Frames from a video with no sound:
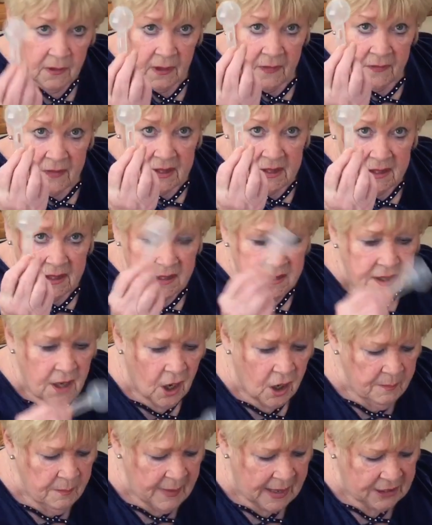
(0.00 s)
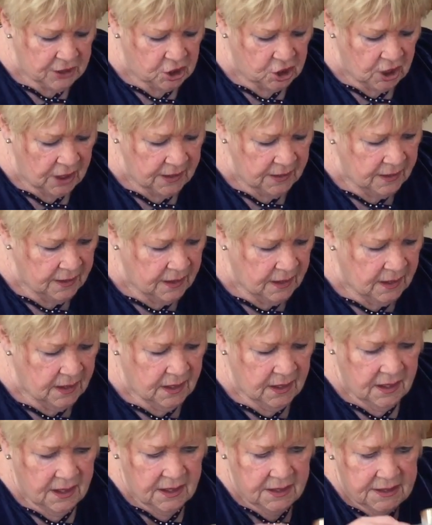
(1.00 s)
This is our measure,
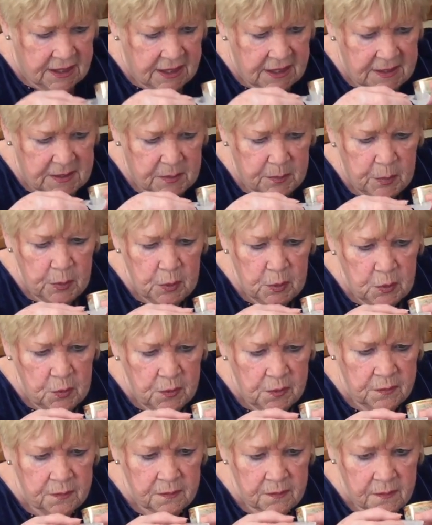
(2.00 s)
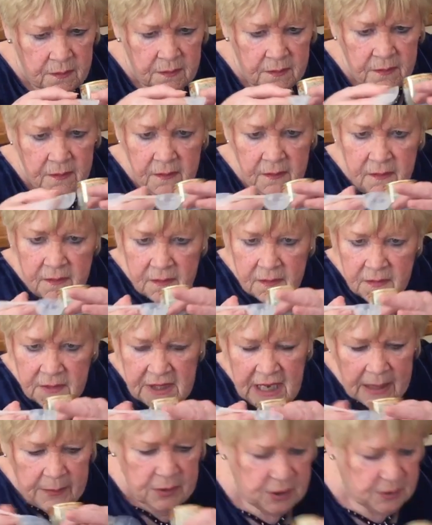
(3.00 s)
teaspoon,
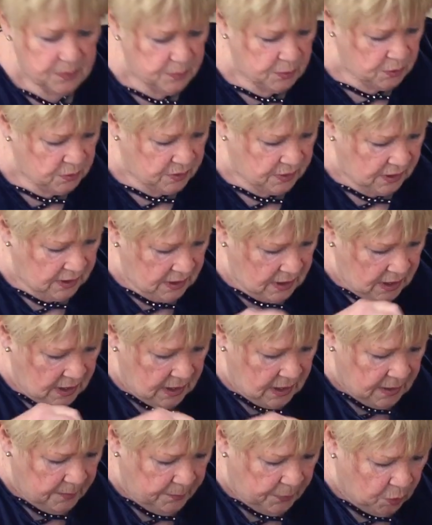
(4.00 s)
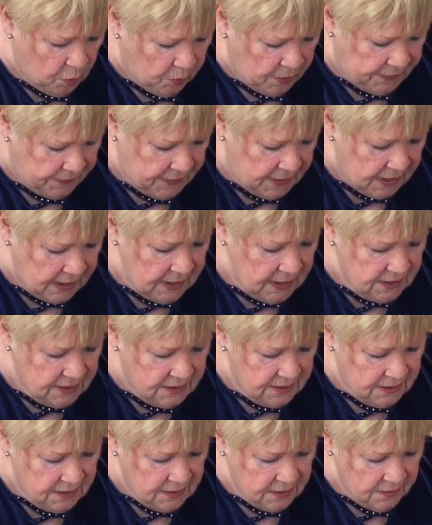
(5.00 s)
tablespoon. But with
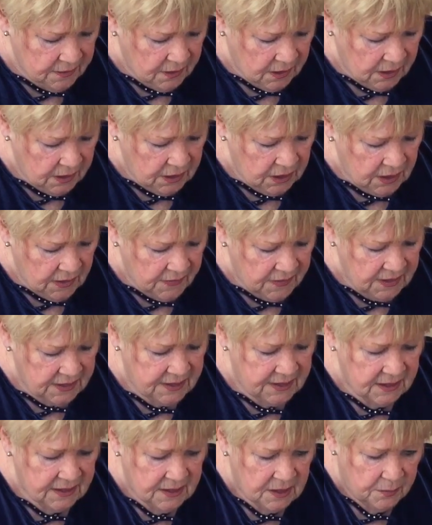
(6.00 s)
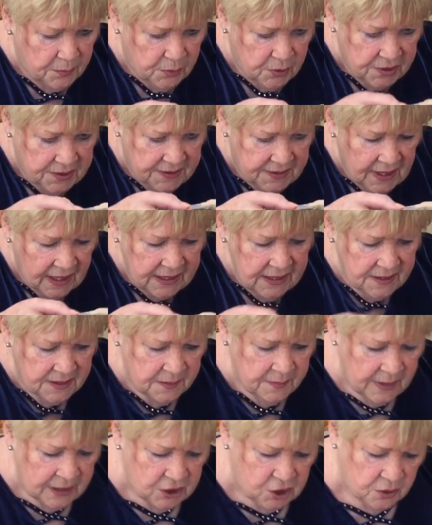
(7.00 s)
yeast, this is a precise
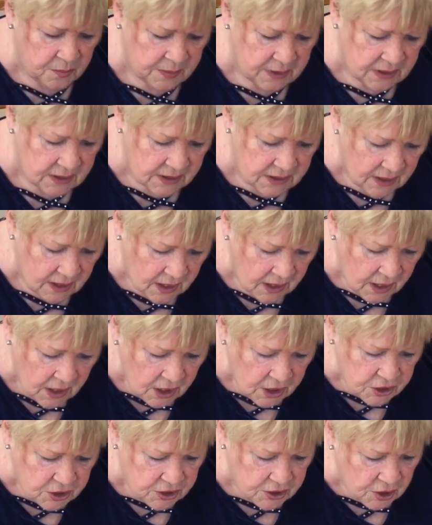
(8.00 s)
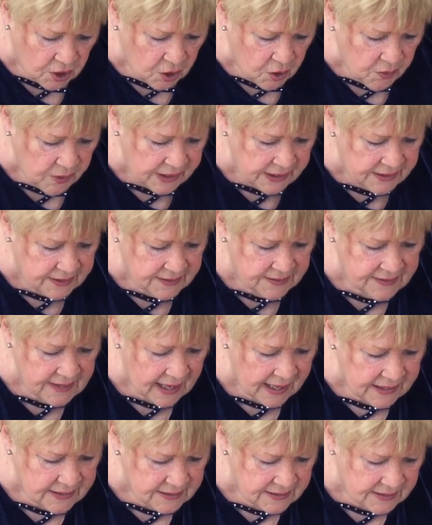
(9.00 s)
measurement. So it
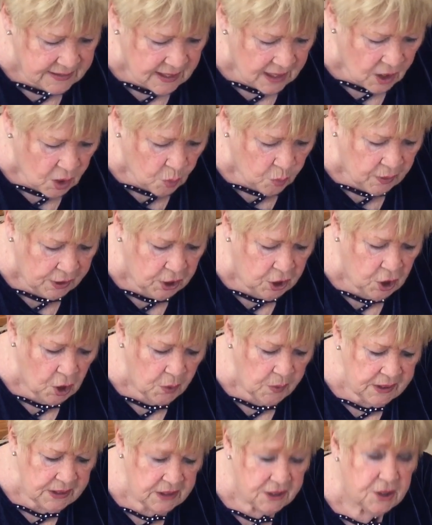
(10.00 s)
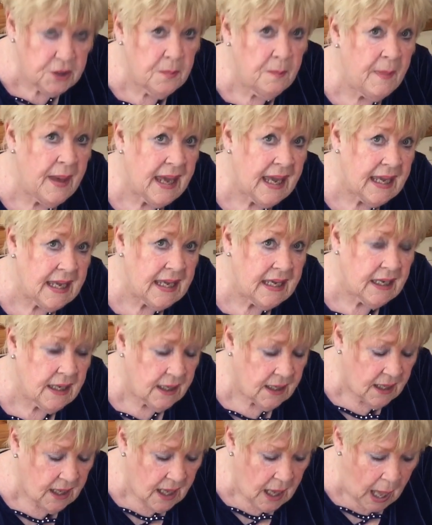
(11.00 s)
says we're going to make
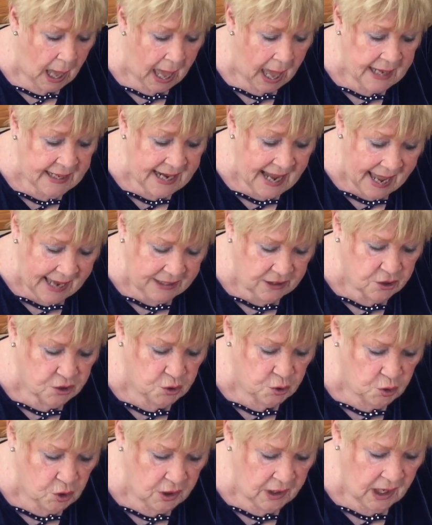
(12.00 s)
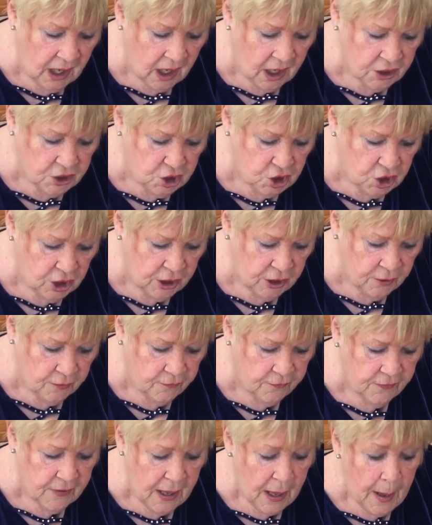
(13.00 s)
an extra large
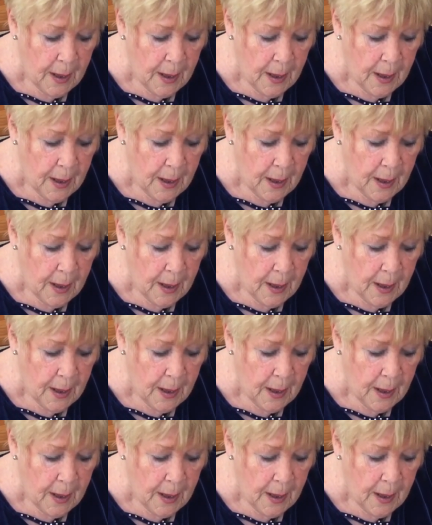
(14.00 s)
loaf.